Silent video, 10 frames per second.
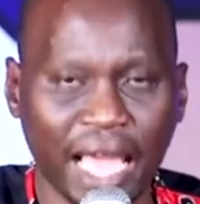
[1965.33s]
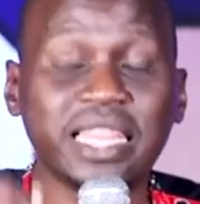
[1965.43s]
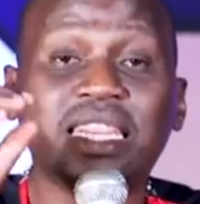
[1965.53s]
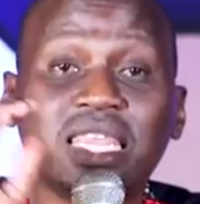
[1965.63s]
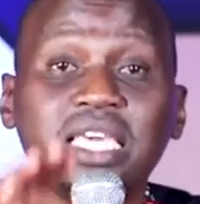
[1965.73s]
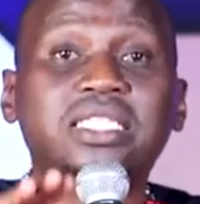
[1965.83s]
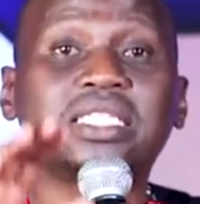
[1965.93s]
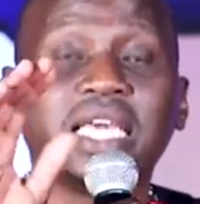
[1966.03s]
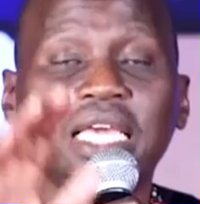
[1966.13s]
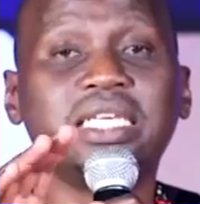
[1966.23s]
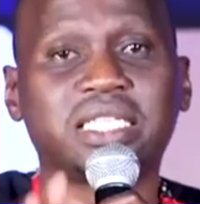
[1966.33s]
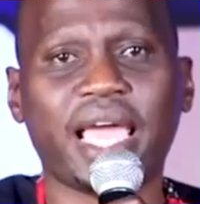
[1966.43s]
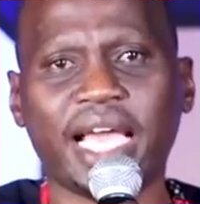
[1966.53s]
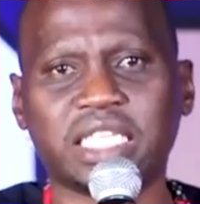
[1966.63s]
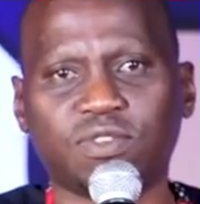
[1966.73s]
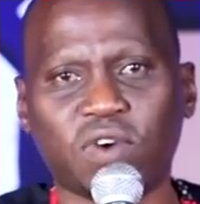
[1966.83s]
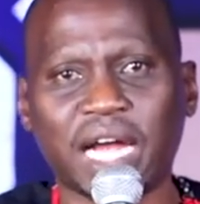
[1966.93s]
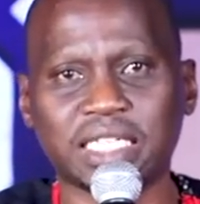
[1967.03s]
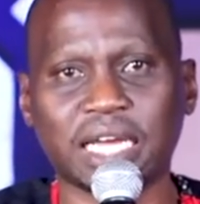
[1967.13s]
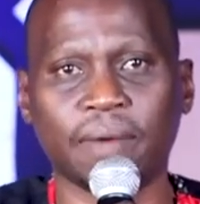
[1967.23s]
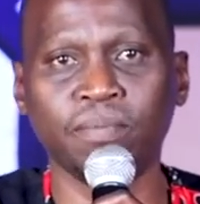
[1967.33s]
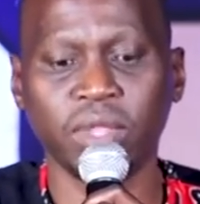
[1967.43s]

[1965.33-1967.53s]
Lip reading: And this is the X factor.